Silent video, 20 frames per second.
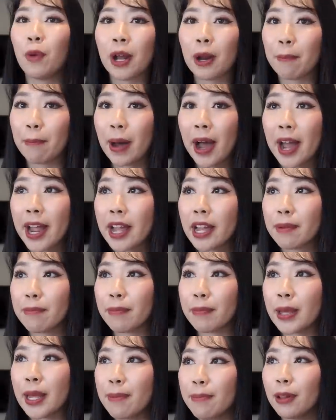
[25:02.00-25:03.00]
want to buy
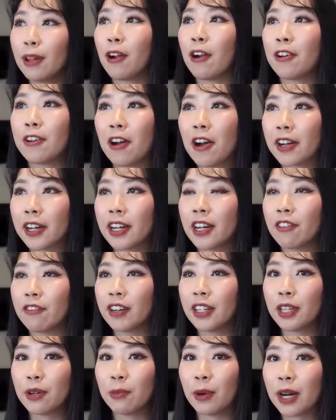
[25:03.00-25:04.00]
it, people are not going to
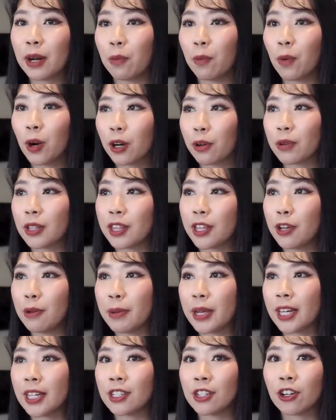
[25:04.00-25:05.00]
really want to work with you
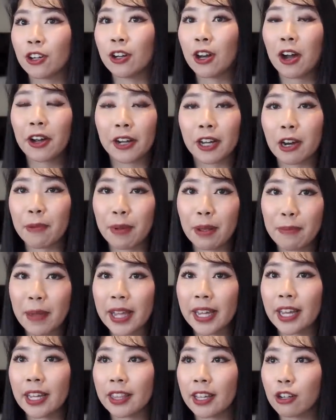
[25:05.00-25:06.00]
because you're not going to be
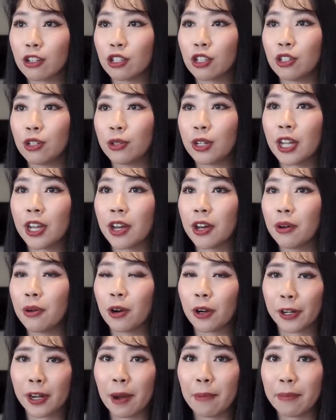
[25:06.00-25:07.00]
making their studio
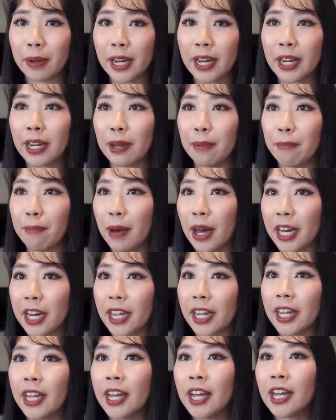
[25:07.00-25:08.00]
or company
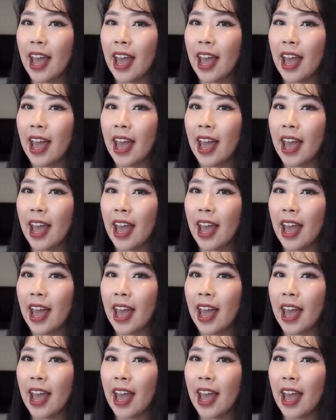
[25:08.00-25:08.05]
money.